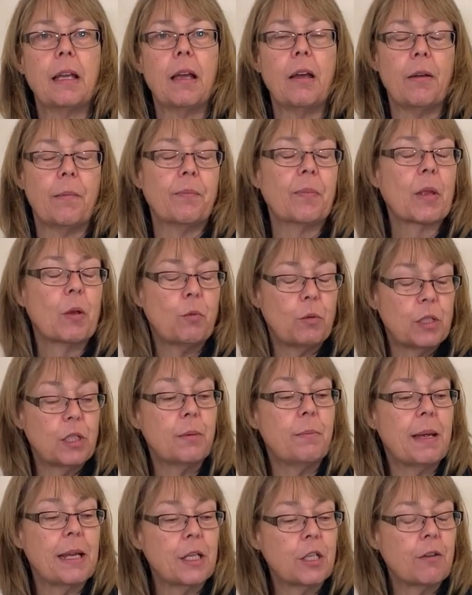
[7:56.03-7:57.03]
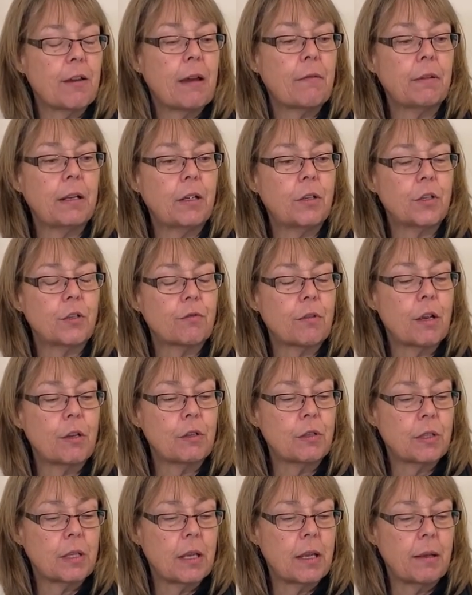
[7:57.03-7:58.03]
your Avalanche
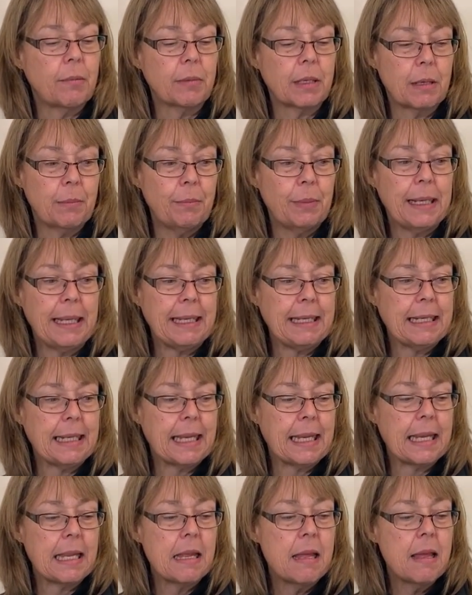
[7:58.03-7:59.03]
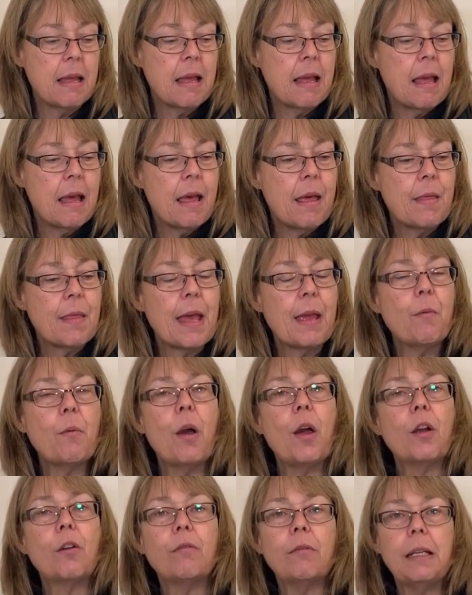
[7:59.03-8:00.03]
rose completely. They
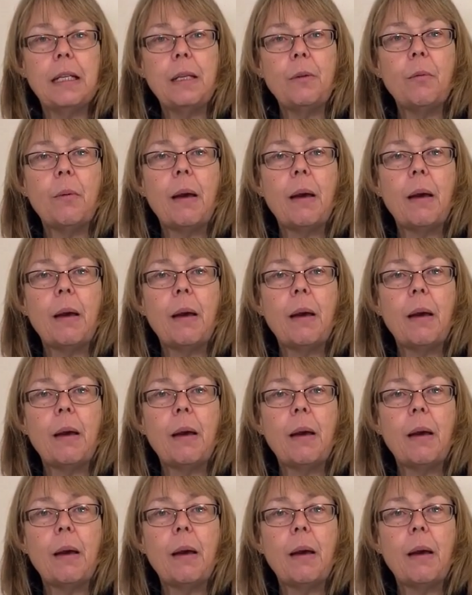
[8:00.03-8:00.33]
work really